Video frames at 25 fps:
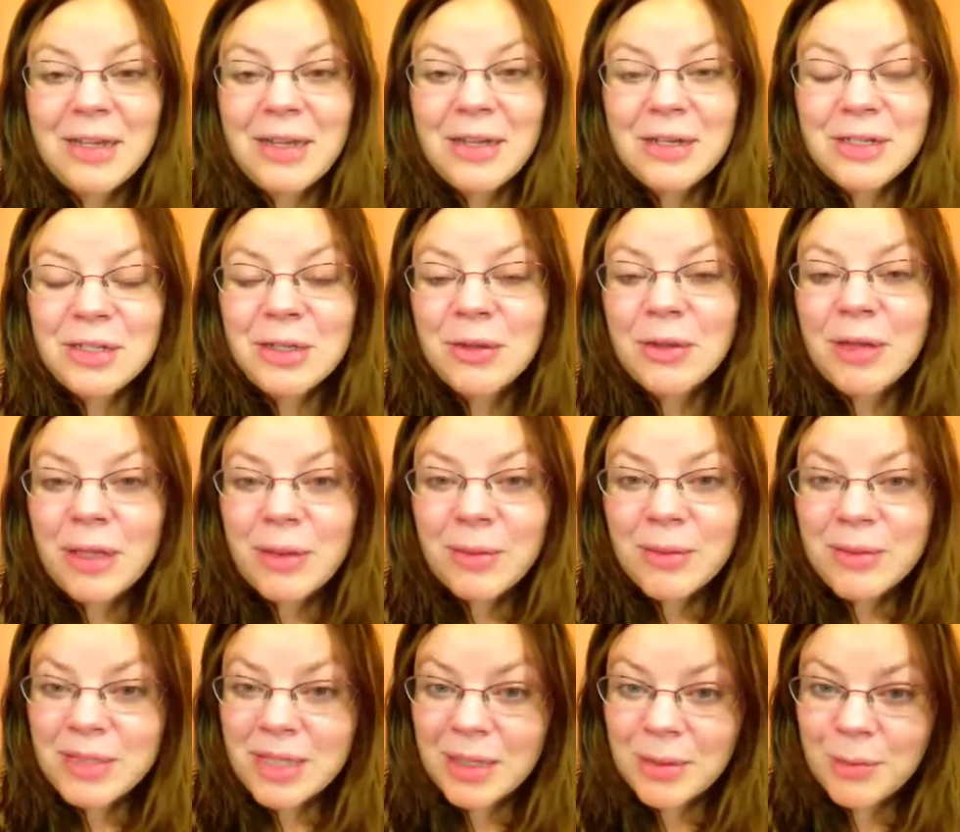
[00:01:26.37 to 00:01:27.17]
so he
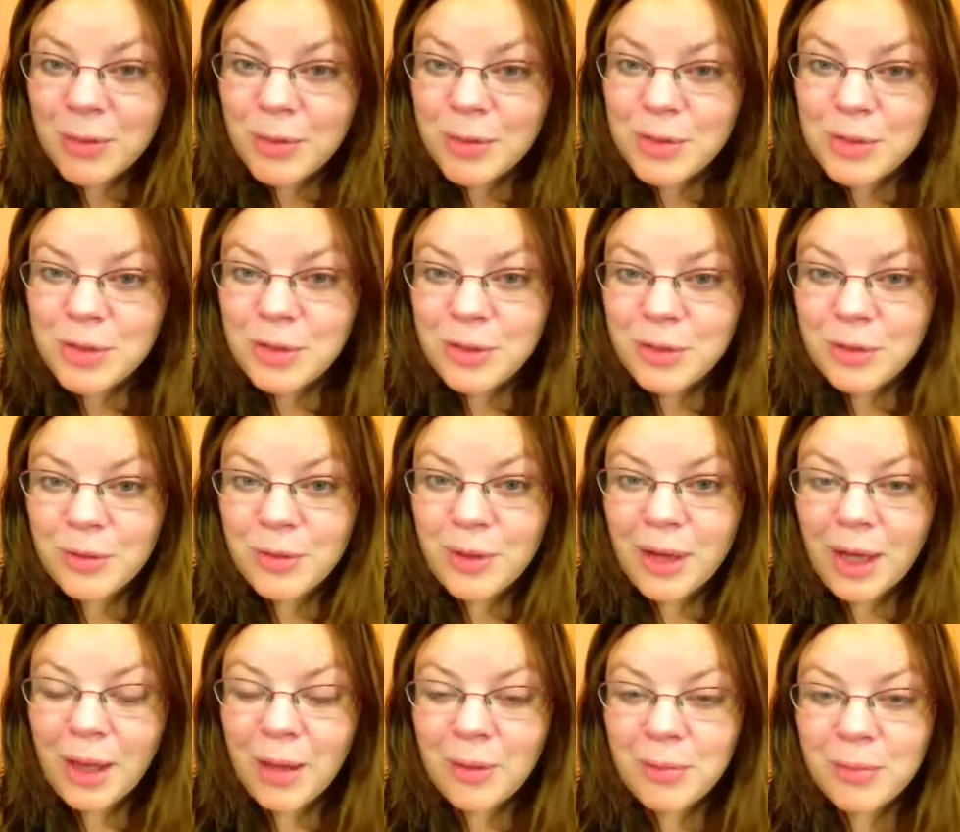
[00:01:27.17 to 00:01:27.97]
was able to
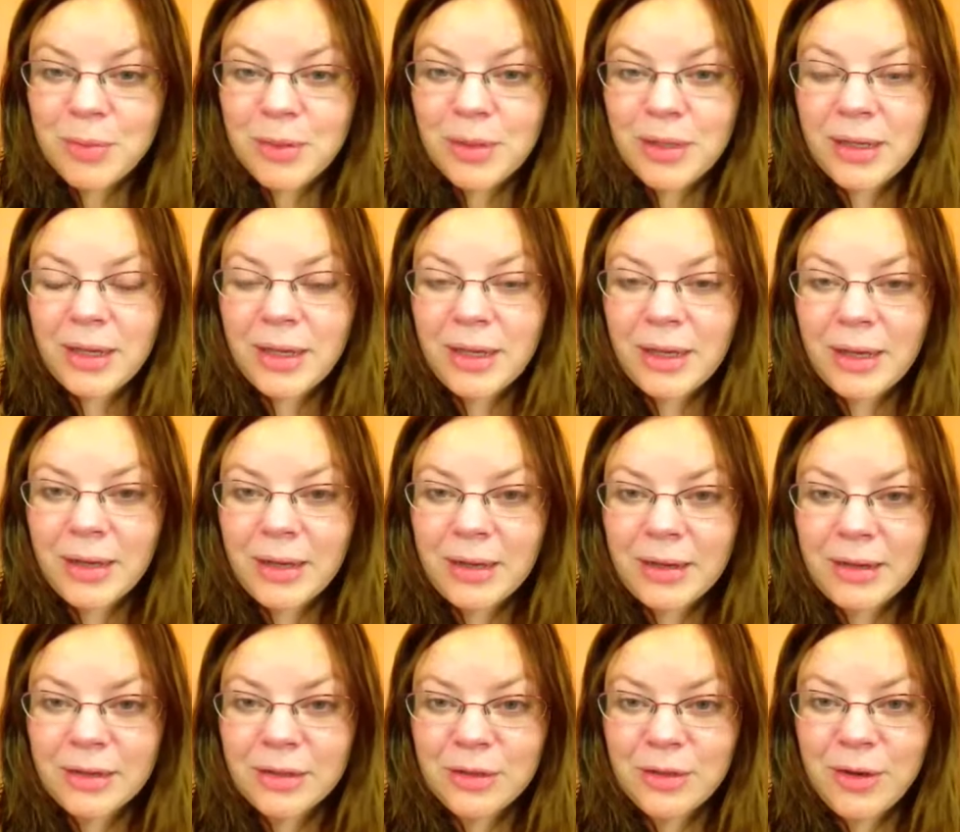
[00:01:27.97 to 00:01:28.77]
help
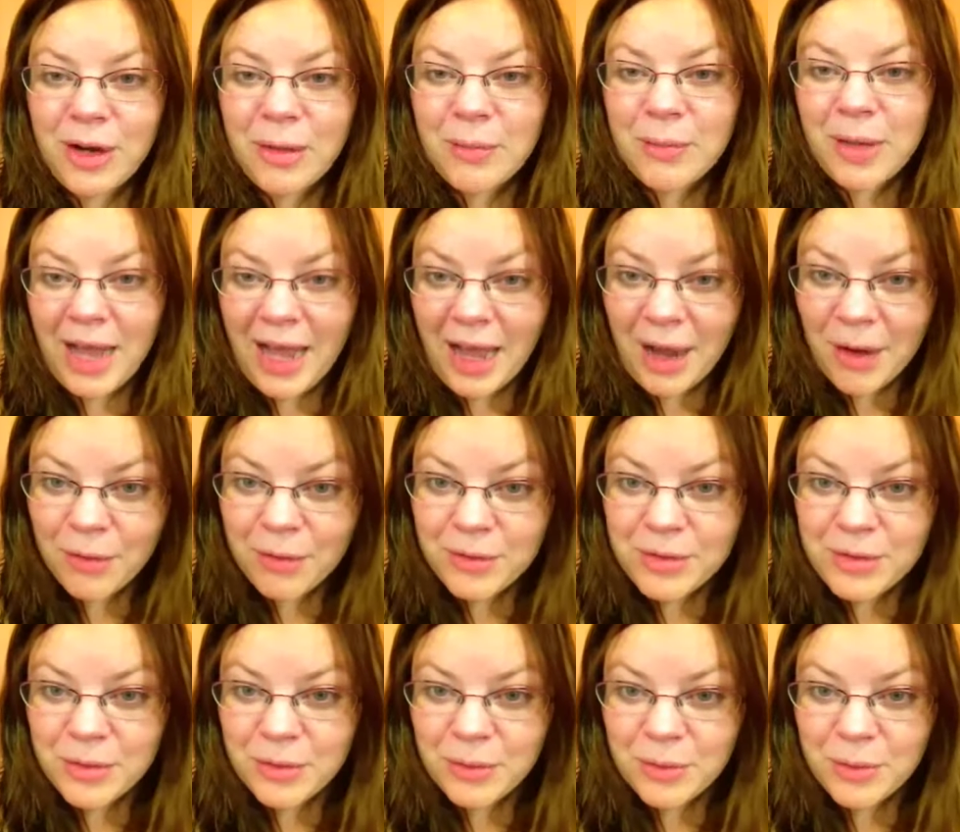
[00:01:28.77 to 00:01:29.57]
uh, Grandma
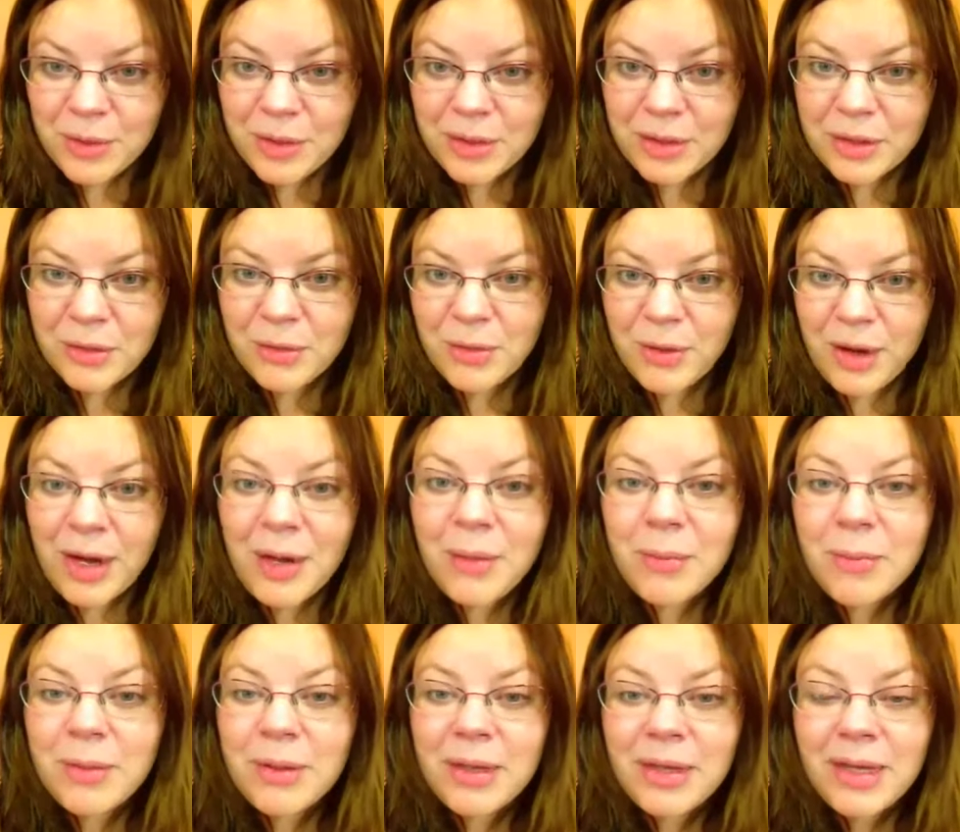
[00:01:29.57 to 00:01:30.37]
out with
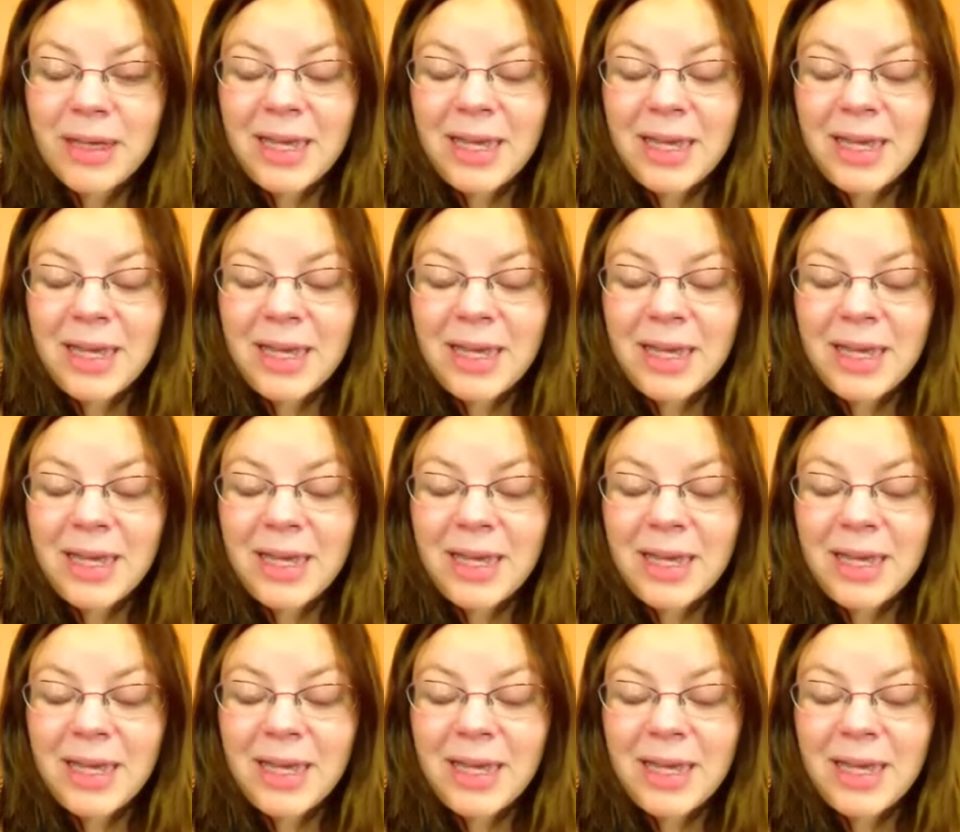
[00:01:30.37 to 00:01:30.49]
Grape,